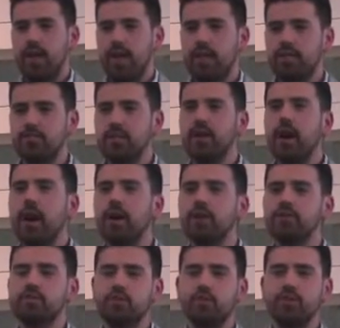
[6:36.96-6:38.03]
And it's
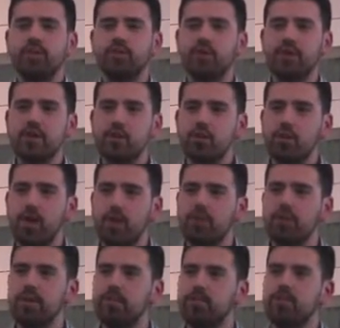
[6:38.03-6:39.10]
because chickens are
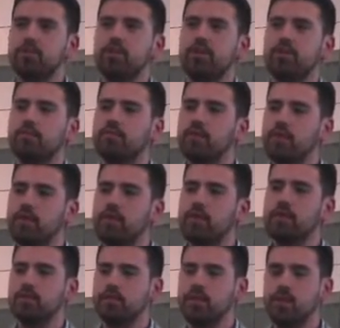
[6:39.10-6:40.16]
incredibly inefficient at converting
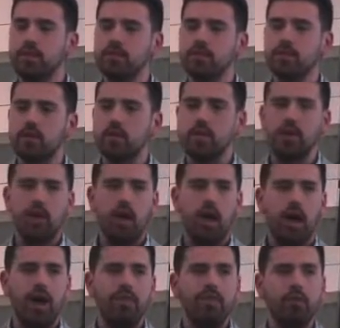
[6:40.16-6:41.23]
these things.
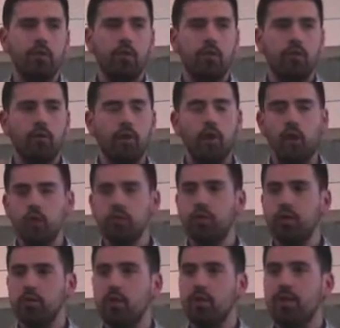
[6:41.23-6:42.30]
And for a large
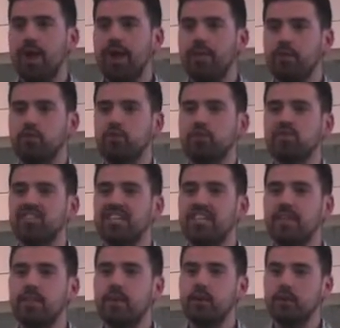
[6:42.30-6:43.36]
part of their life, they're just
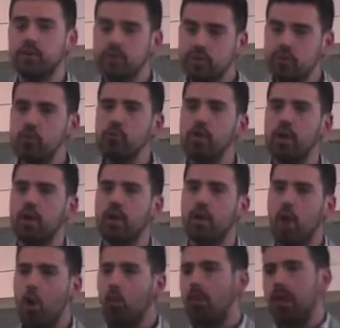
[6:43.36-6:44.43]
sitting there consuming
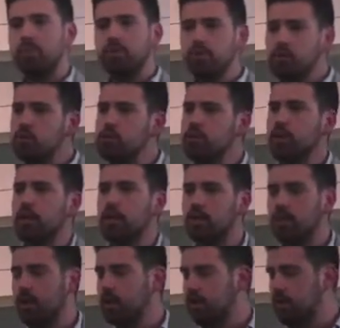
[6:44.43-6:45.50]
without producing
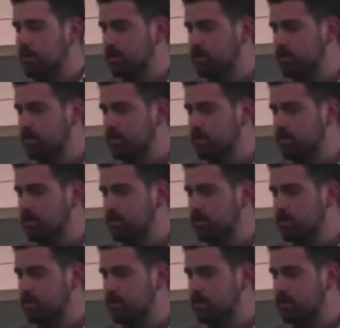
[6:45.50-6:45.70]
anything.